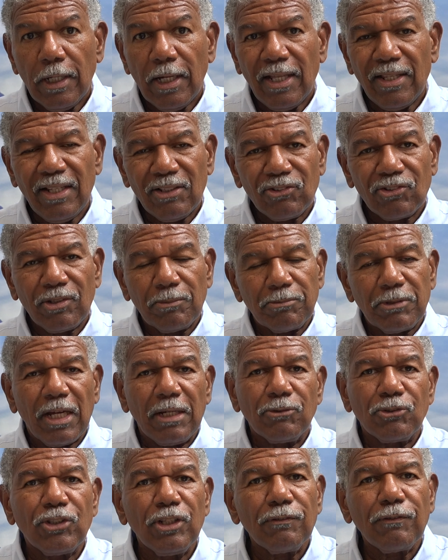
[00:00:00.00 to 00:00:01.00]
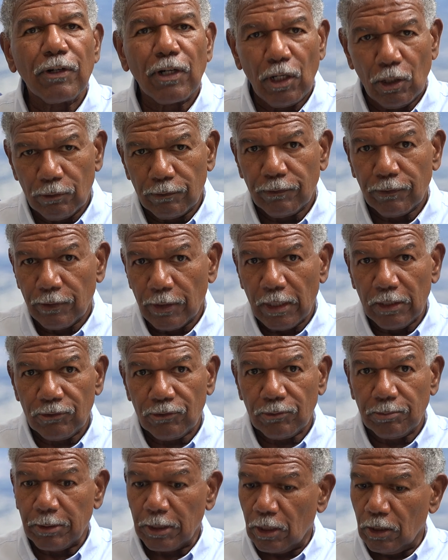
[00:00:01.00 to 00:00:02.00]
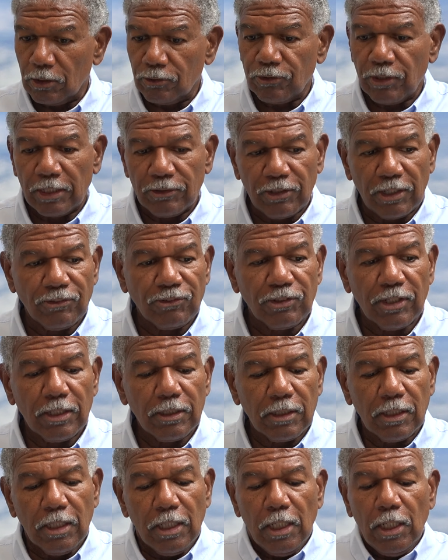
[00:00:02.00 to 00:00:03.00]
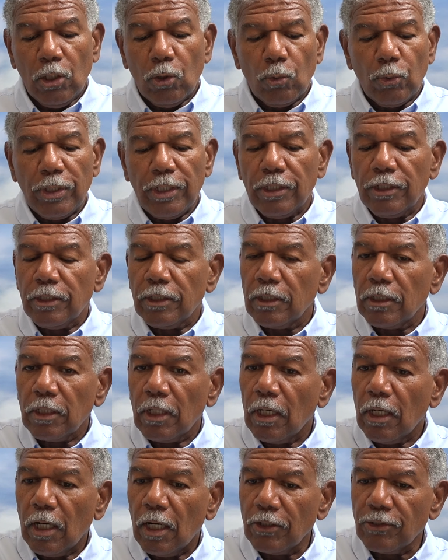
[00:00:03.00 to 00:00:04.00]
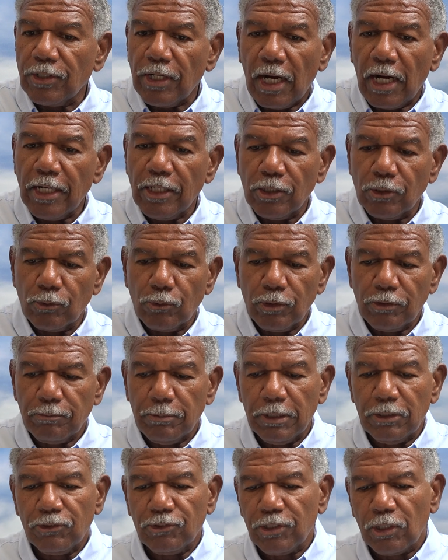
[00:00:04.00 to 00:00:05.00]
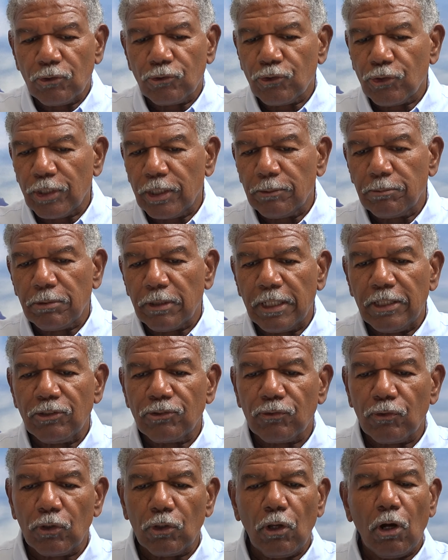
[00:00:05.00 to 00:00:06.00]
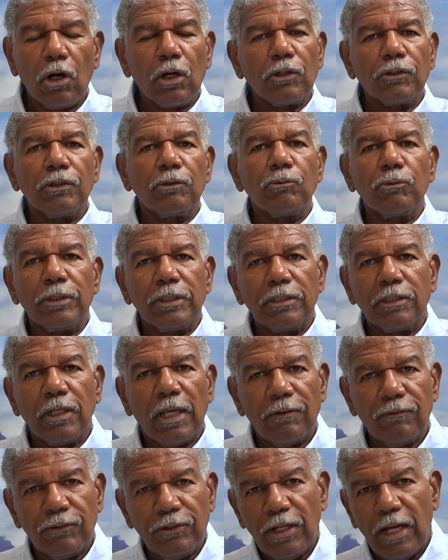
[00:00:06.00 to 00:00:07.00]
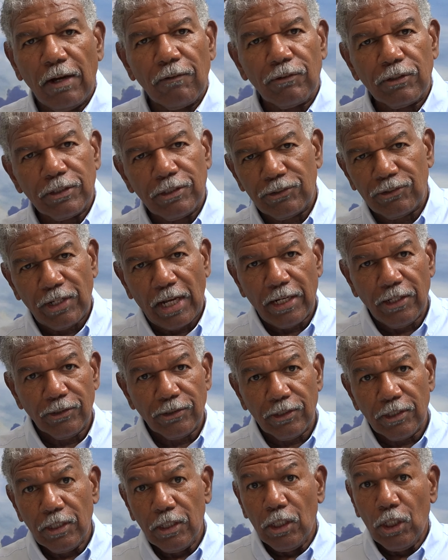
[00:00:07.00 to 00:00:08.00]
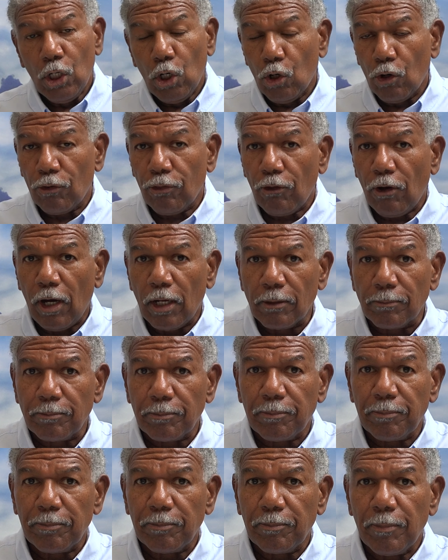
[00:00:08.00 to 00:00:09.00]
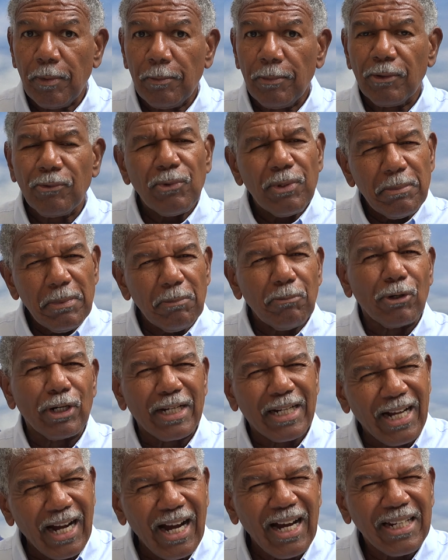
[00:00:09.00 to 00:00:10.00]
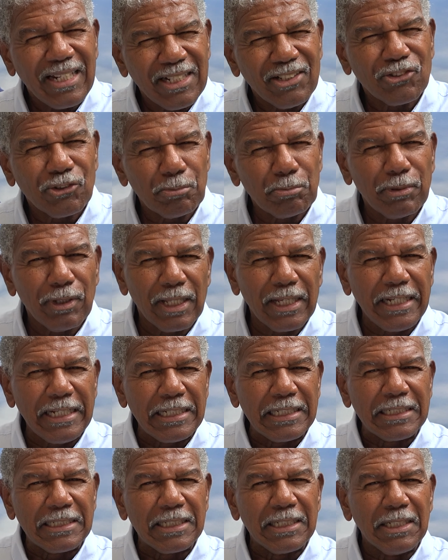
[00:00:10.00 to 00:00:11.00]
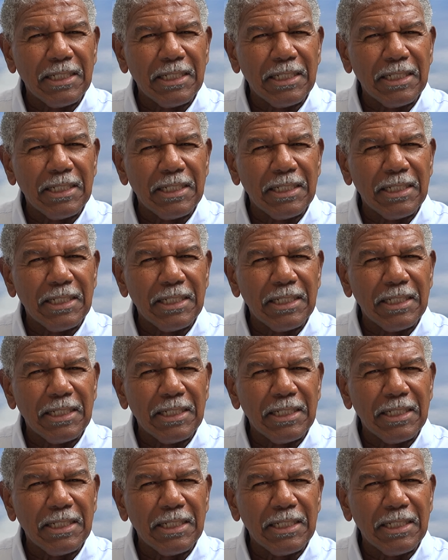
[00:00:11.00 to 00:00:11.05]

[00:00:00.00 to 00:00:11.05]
And that's sometimes difficult for us because, as I said, we are tired. We've been sheltering in place for longer than we have ever desired or thought. But remember, God has a plan.